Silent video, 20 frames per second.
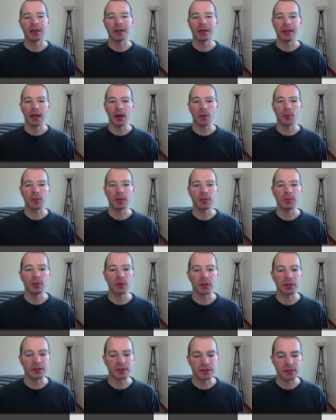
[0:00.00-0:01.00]
Now
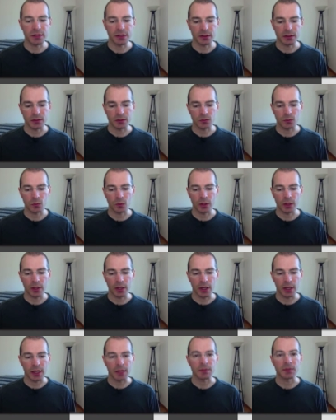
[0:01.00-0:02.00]
people can tell
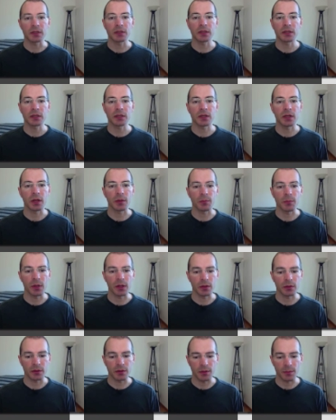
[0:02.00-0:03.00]
what I'm clicking on
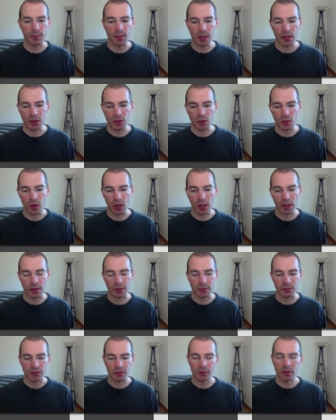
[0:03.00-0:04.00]
better in the menu
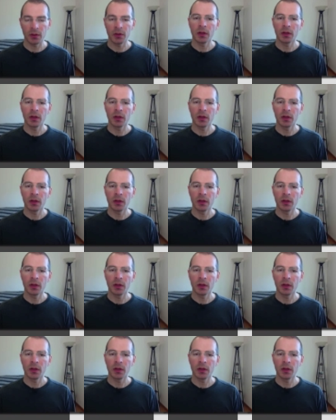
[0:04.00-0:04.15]
items.